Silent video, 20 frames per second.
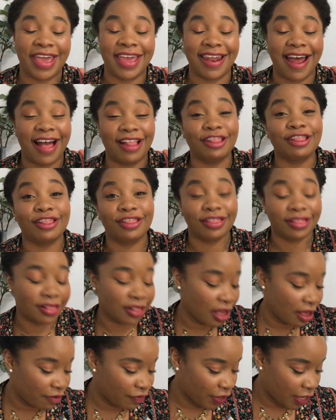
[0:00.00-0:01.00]
And I
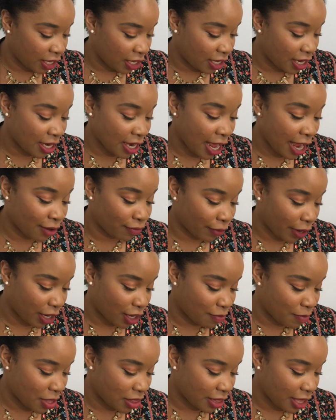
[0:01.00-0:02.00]
love it, and I
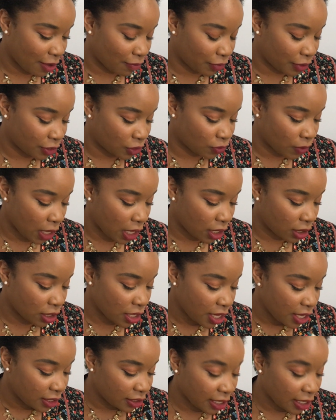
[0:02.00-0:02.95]
recommend that one as well.